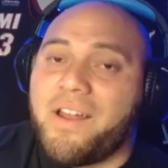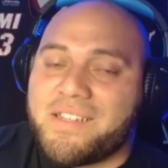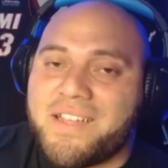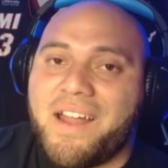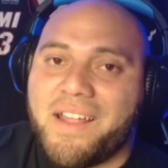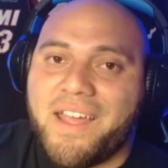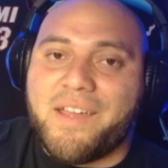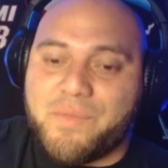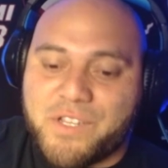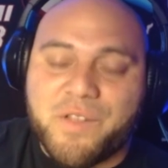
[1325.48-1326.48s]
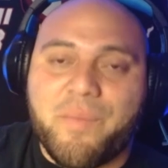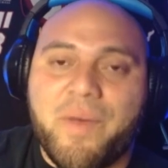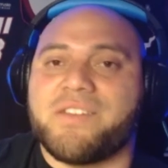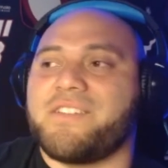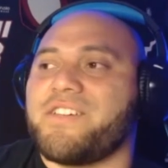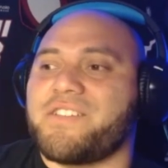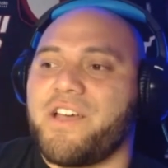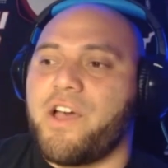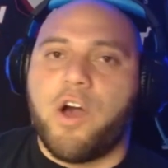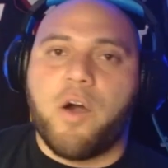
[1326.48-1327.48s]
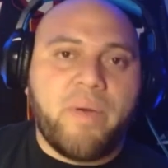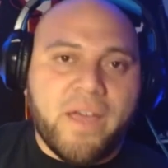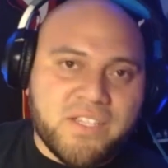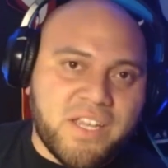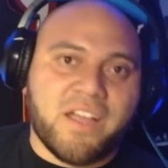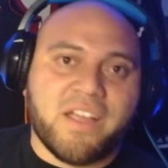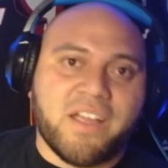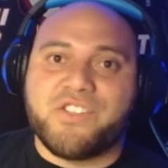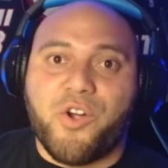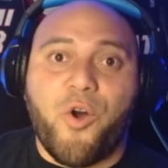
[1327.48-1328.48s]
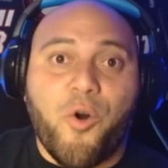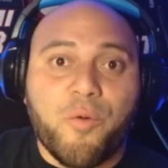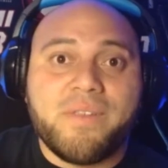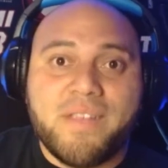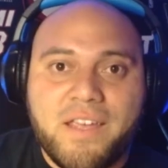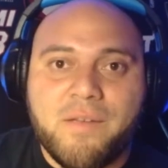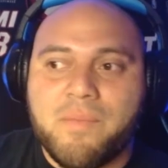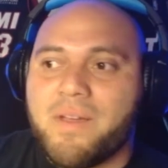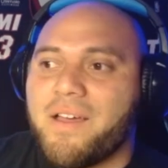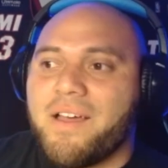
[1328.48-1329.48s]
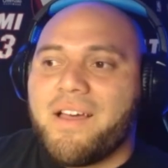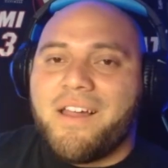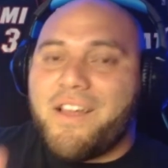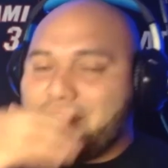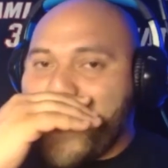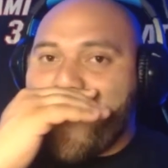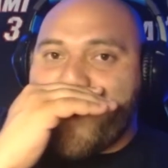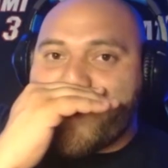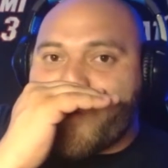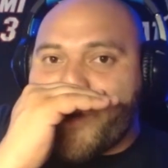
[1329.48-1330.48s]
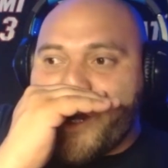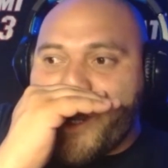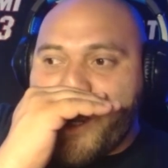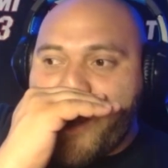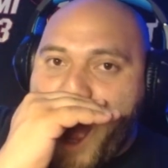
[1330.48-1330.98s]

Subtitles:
an exciting game. Just imagine just a pick six against your home team. Latavious Brini.